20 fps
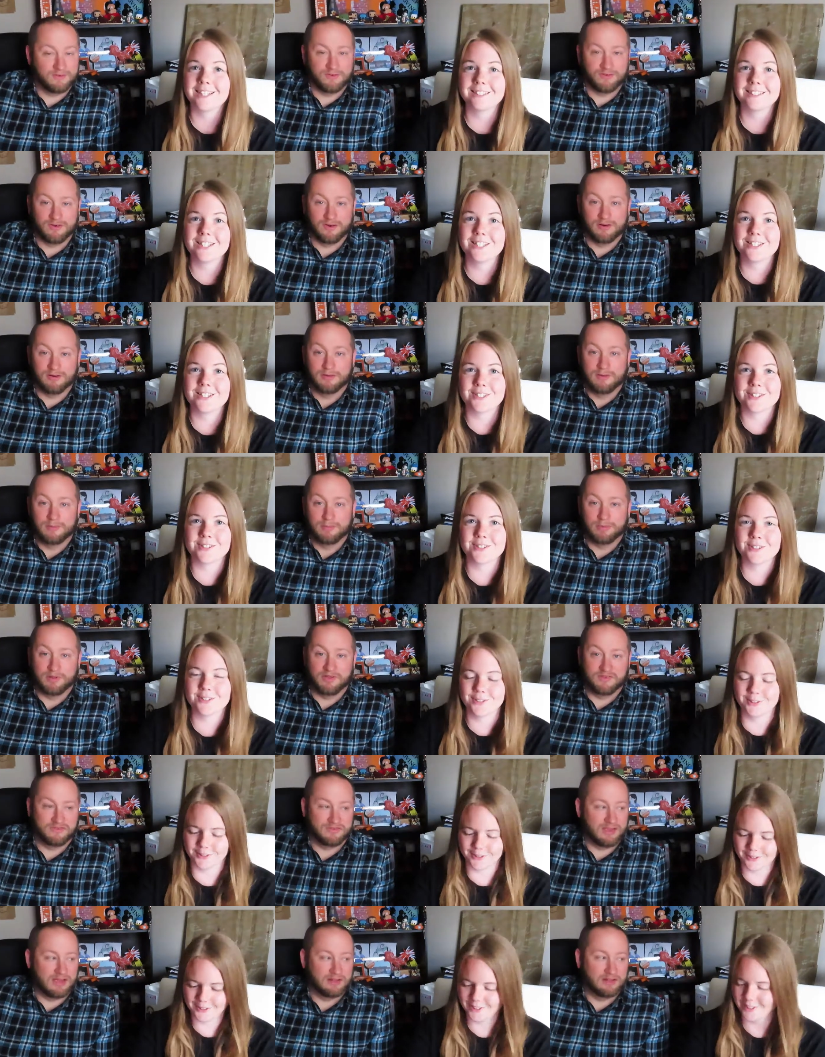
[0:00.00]
Speaker 1: Yeah, sure. it does look.
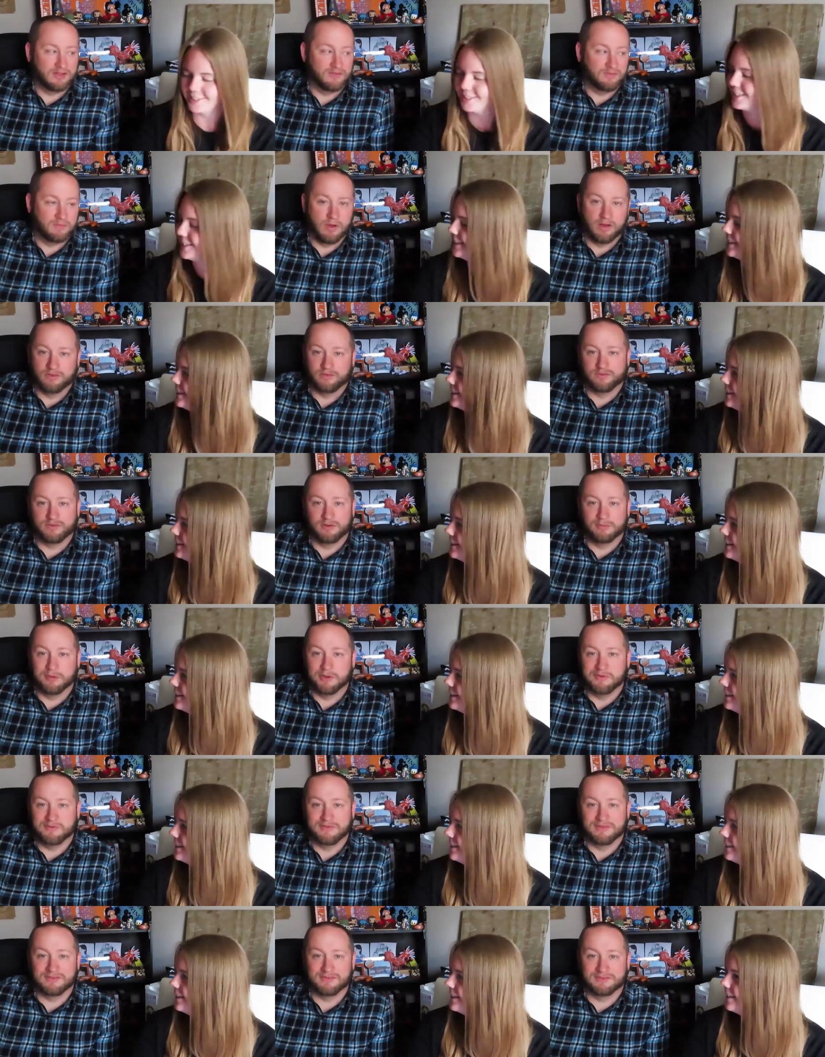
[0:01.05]
Plus, cool. I love monster
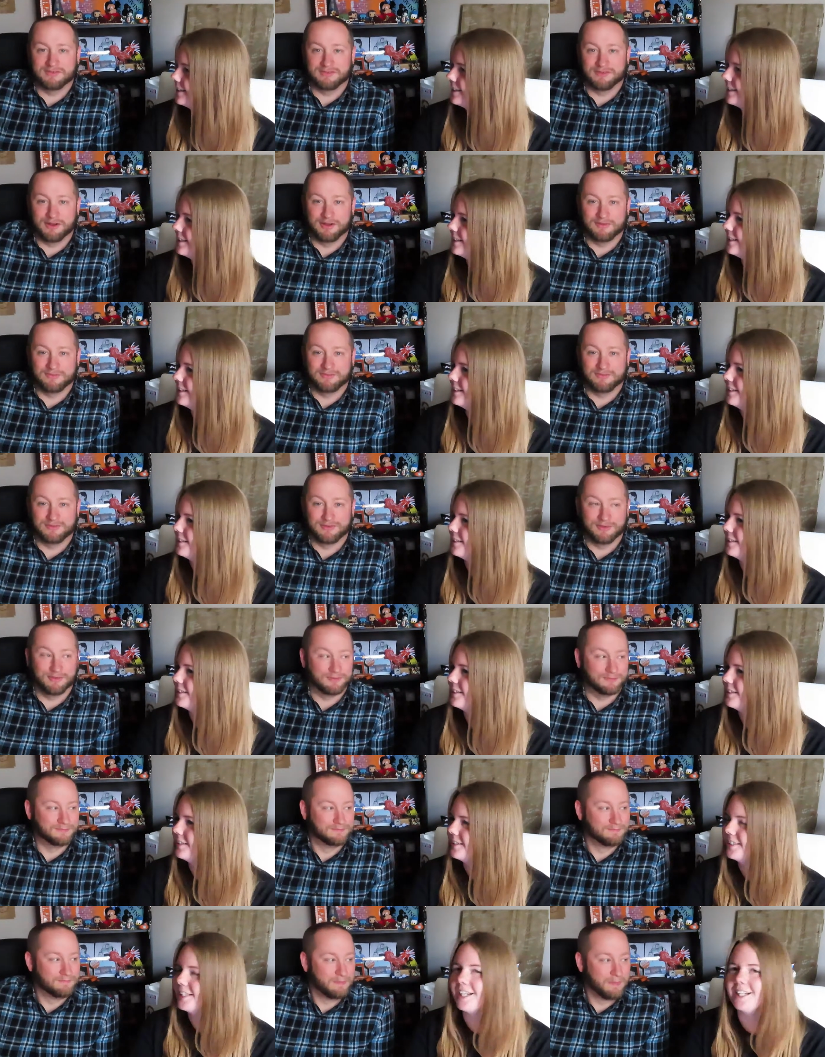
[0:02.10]
movies and stuff. So
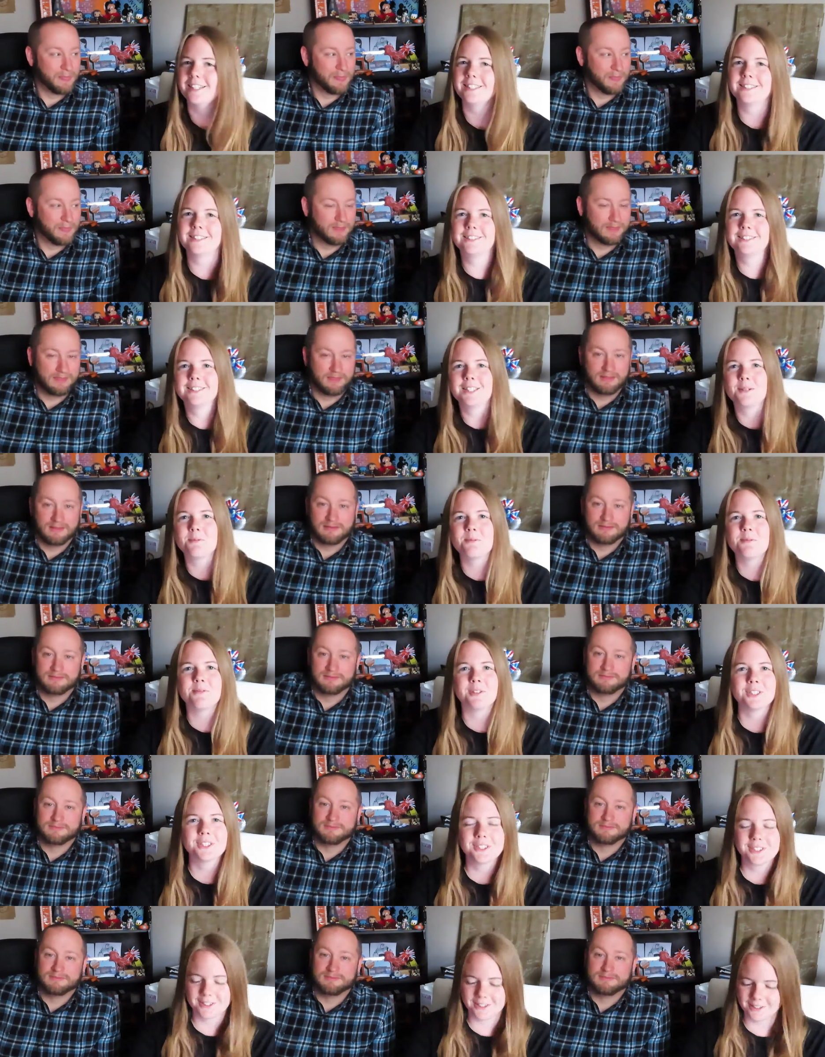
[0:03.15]
Speaker 2: yeah, that'd be
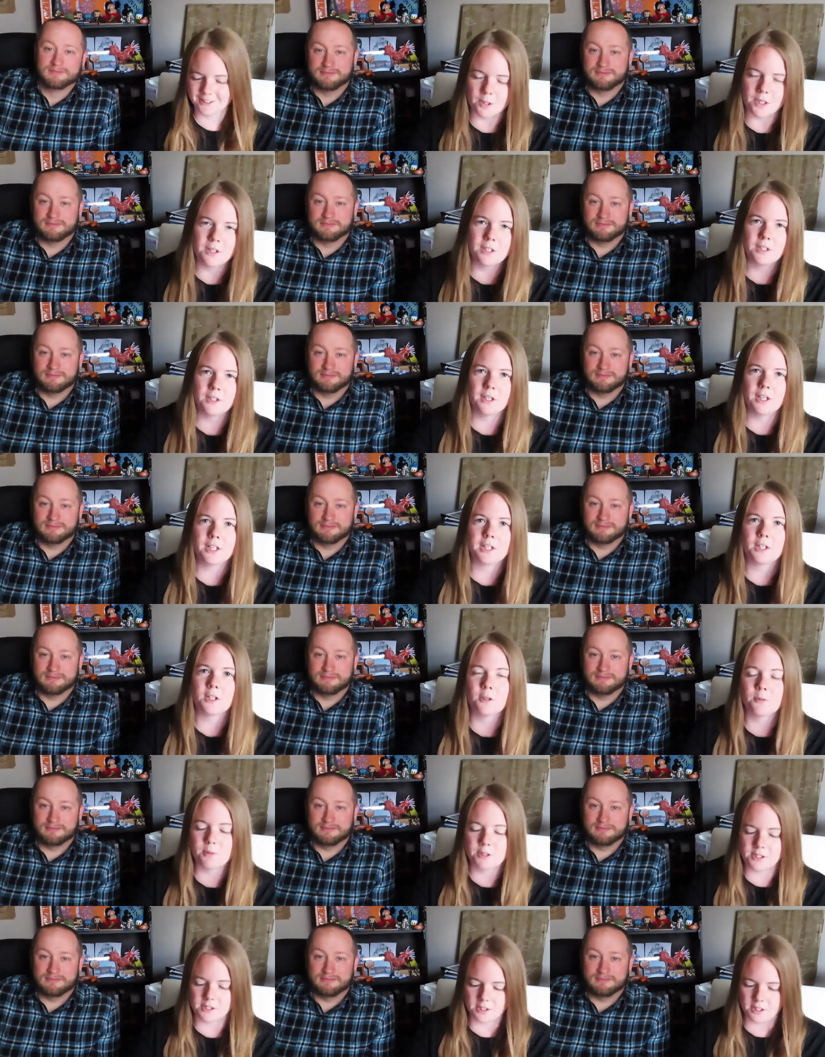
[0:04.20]
fun. Um, and then like
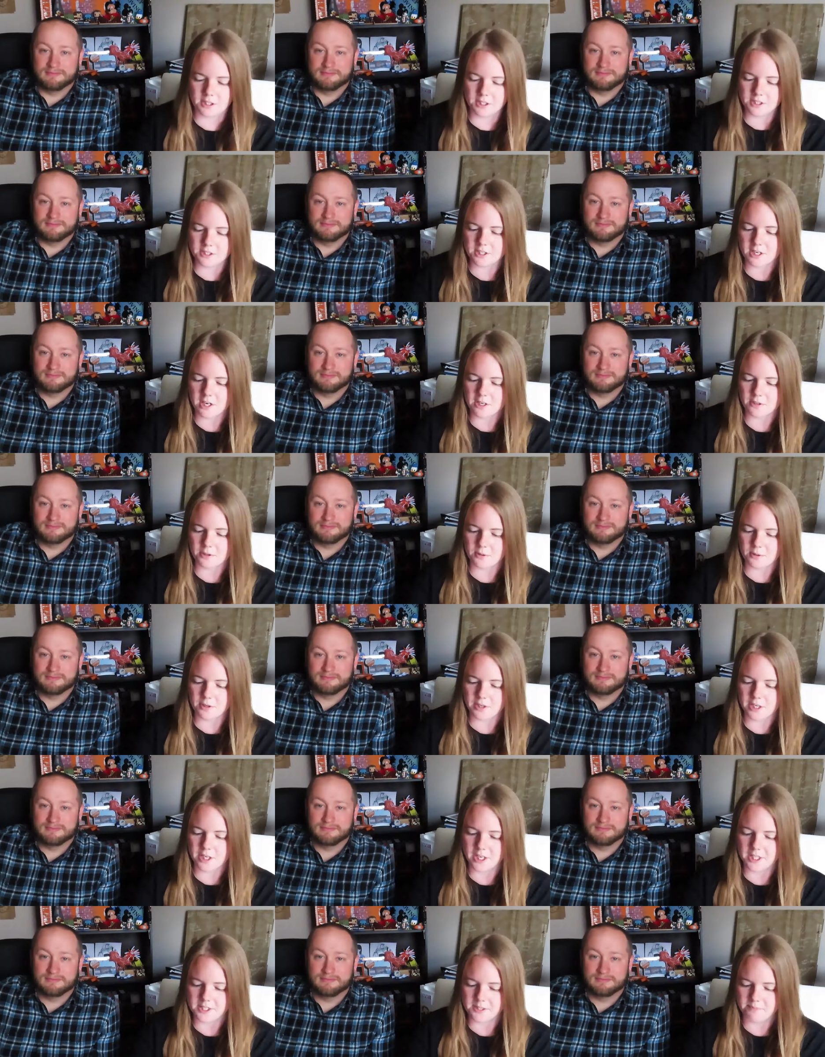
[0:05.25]
in our miscellaneous
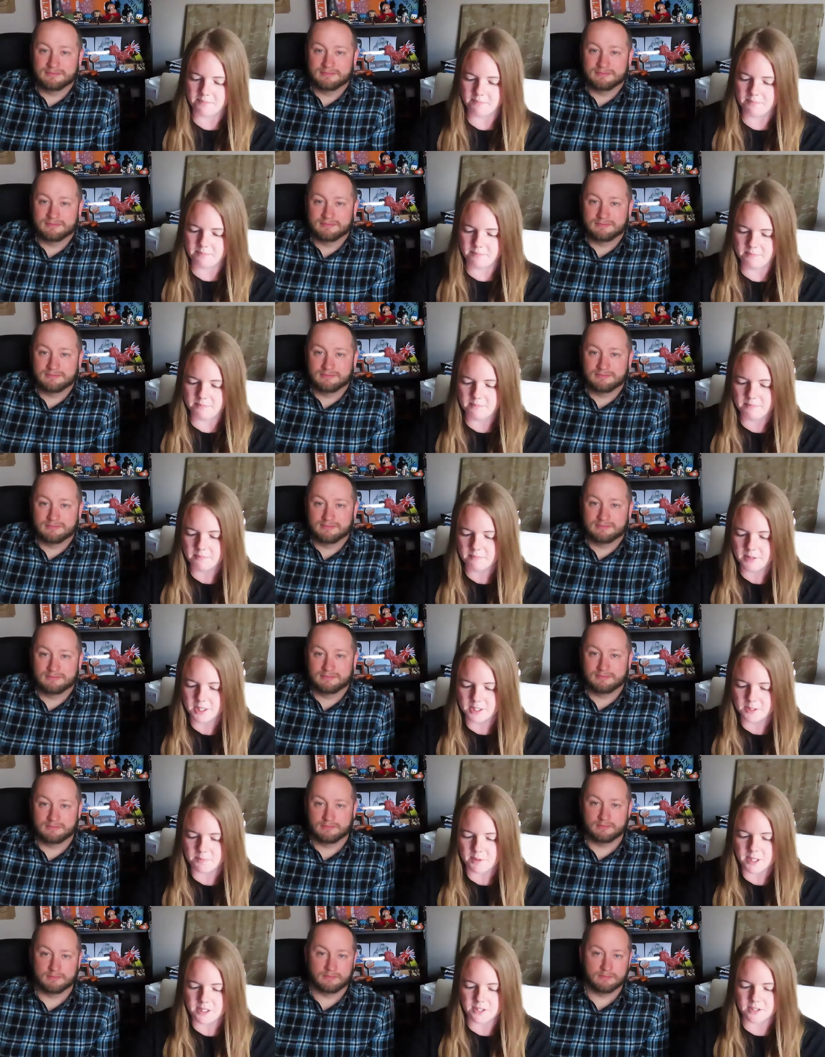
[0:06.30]
category, it's
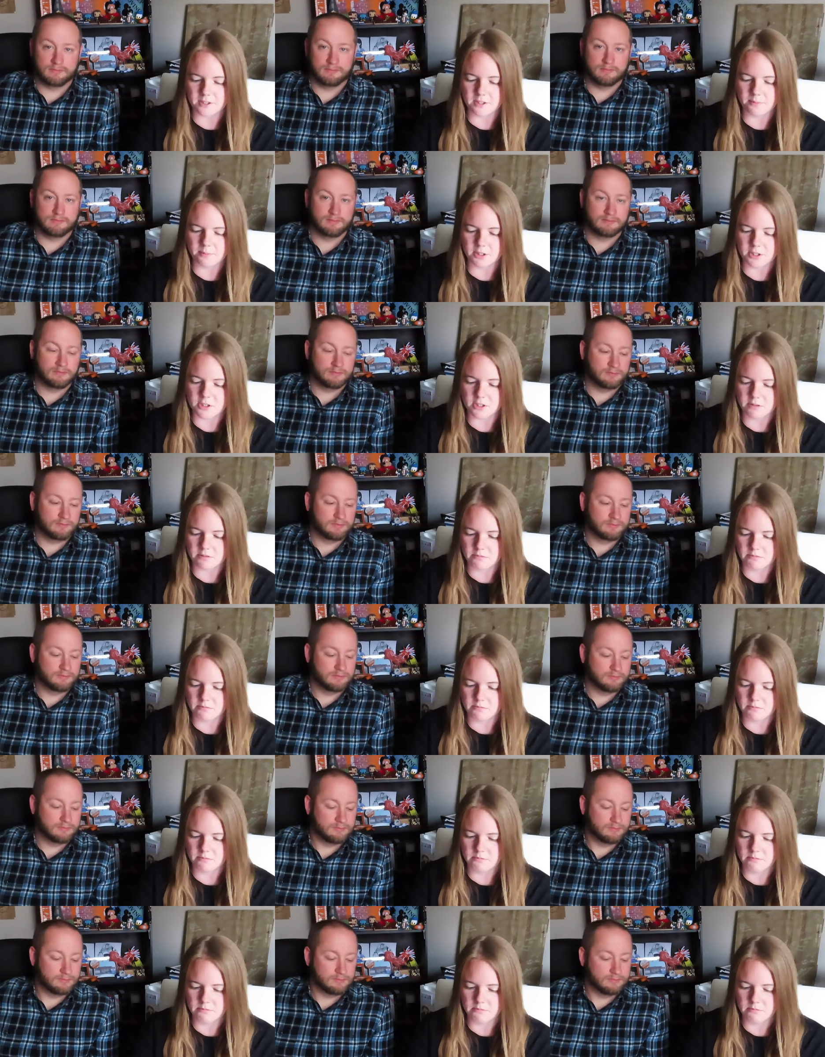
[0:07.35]
it's basically a bunch of.
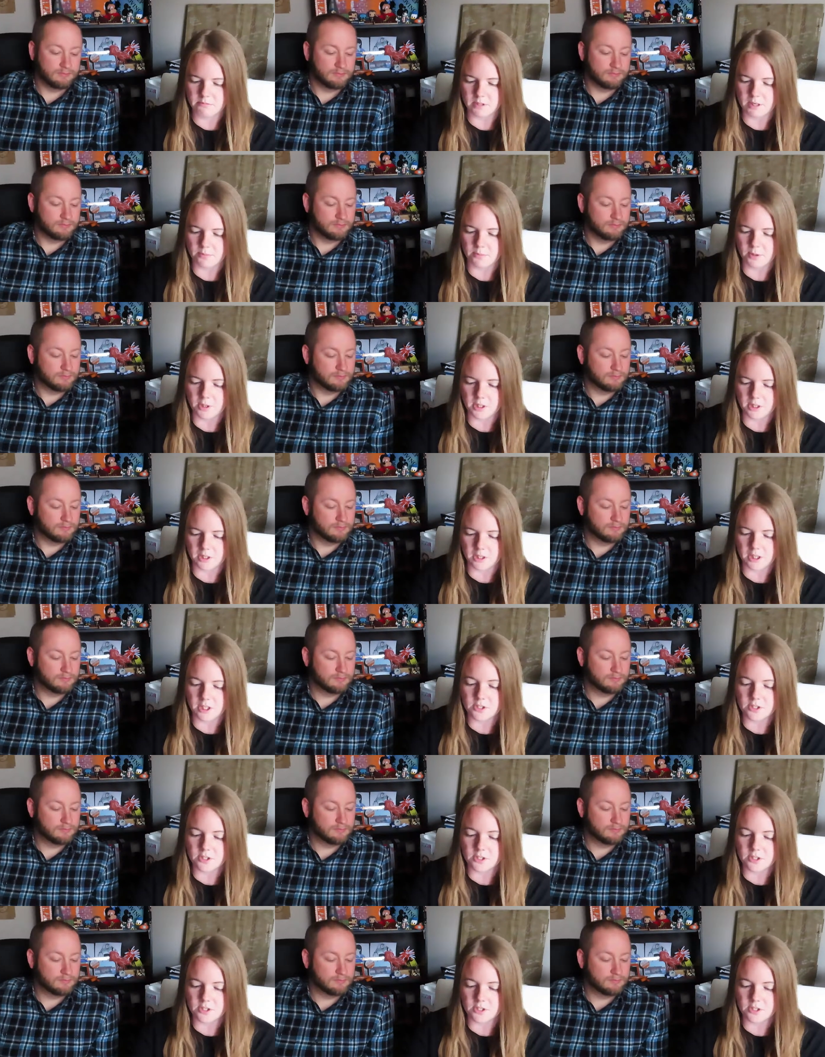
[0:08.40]
I'm reading